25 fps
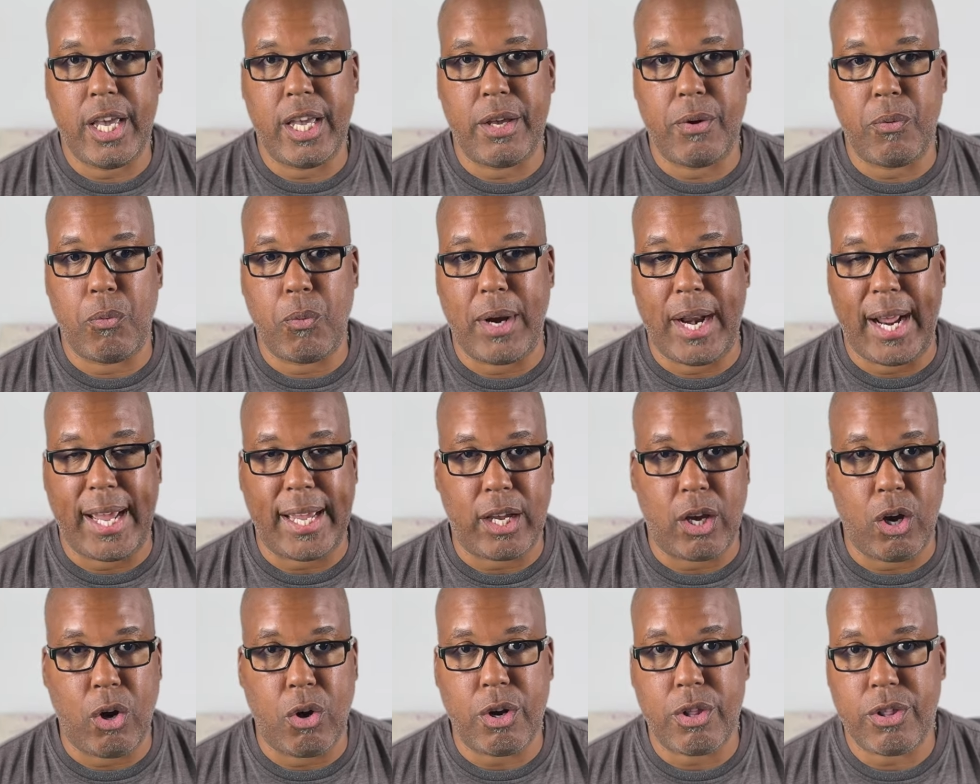When I
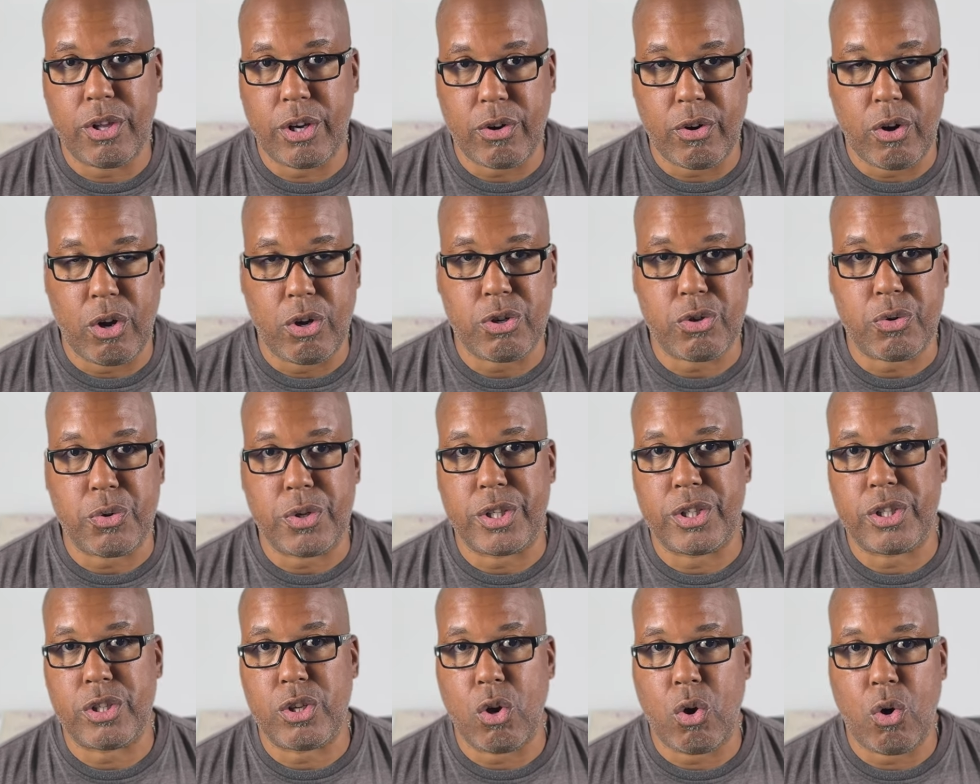go to the grocery
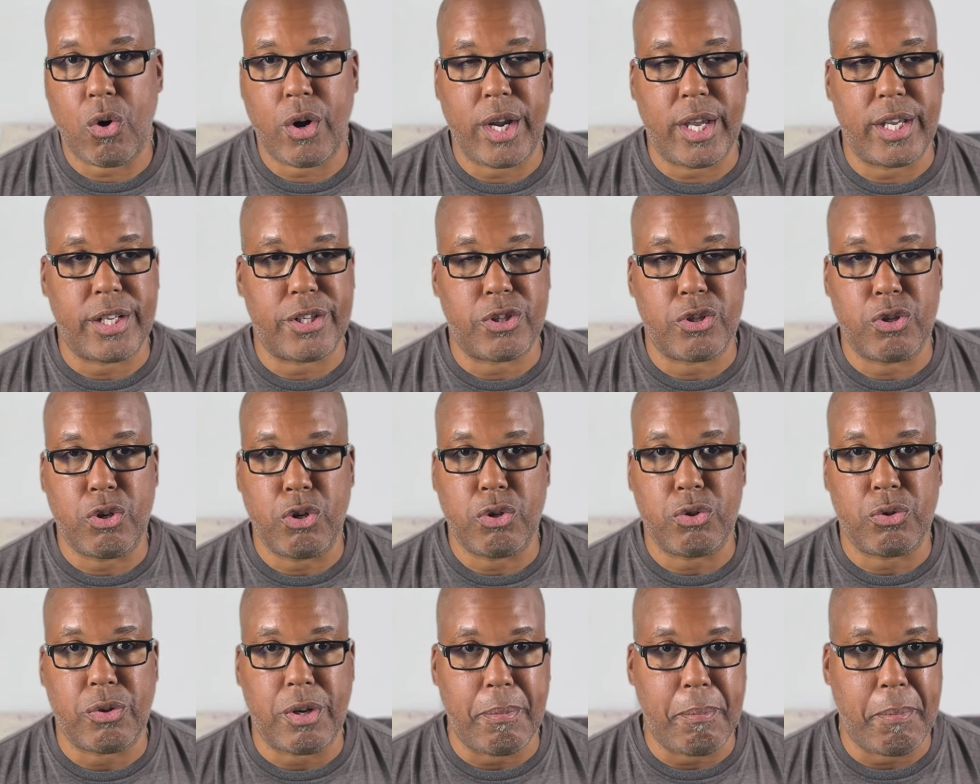store, it's
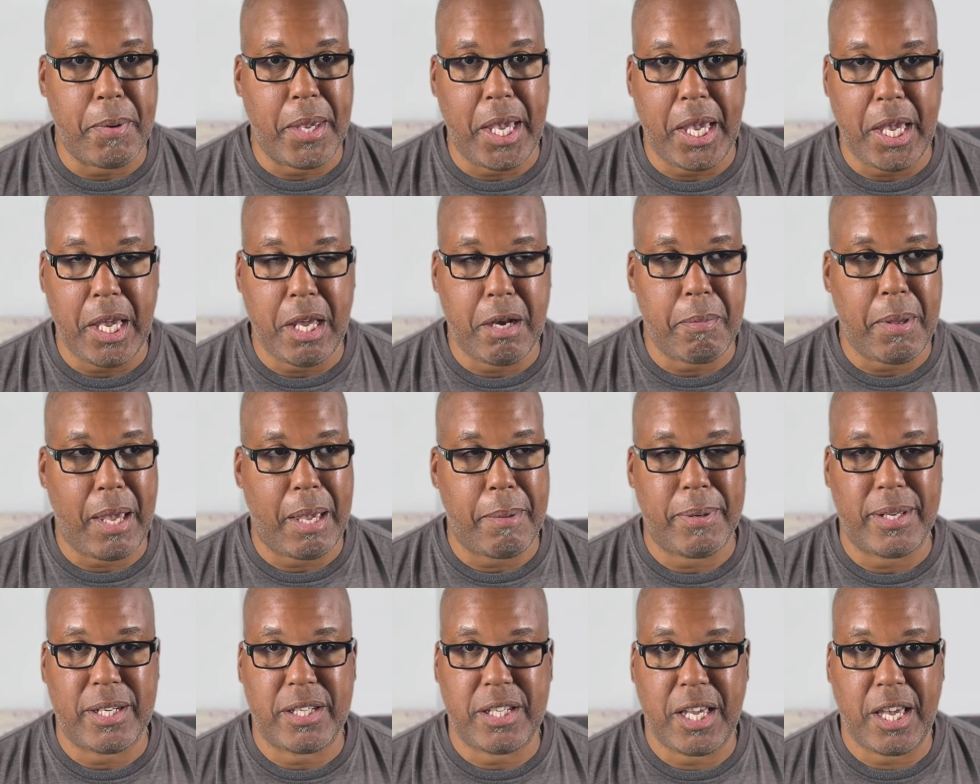usually me and
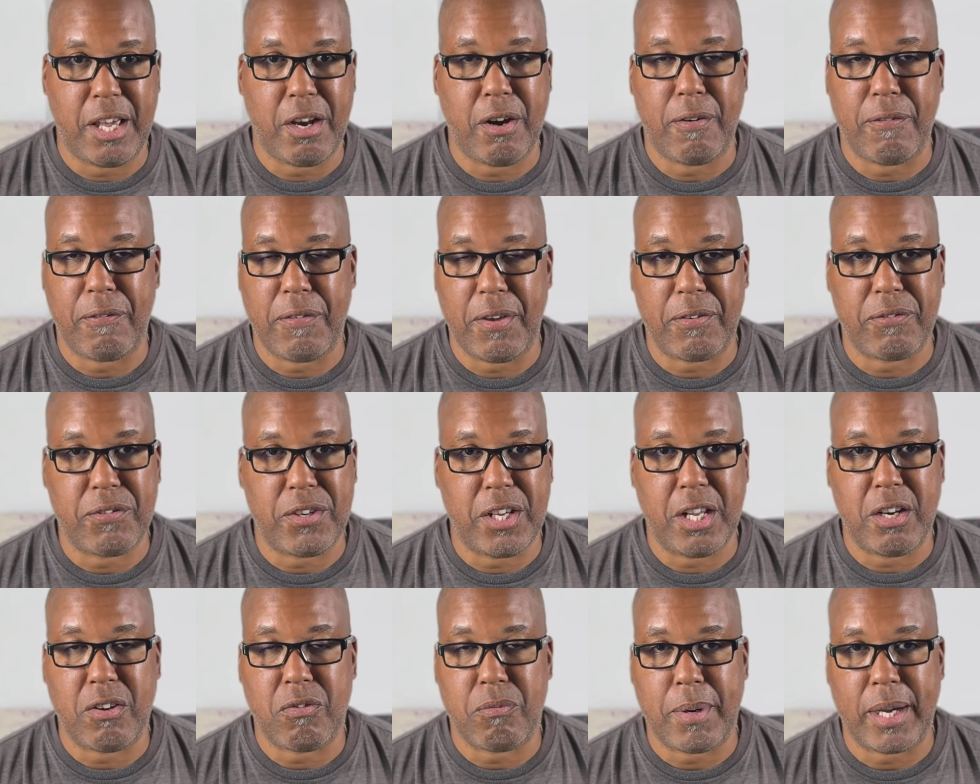maybe 10 or
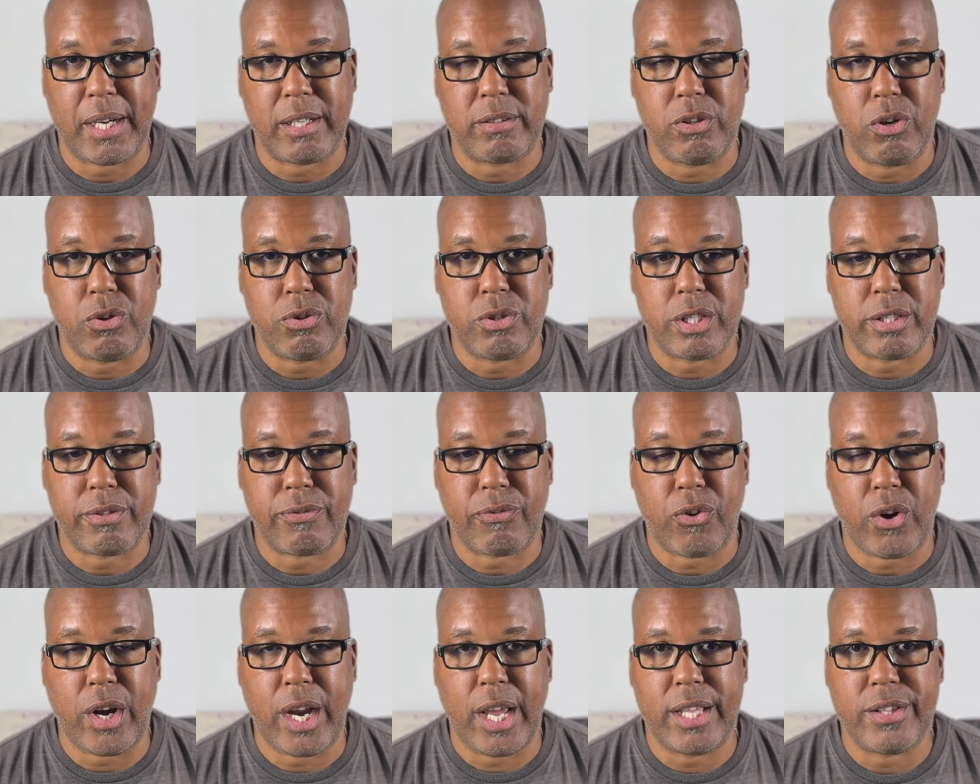15 of my closest
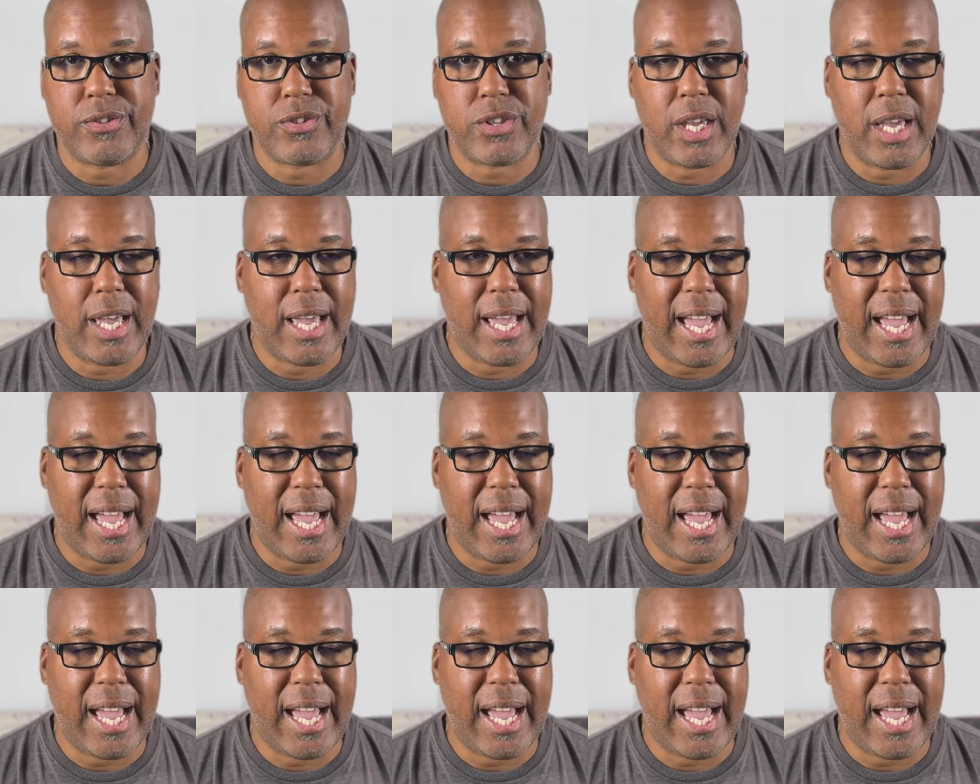friends.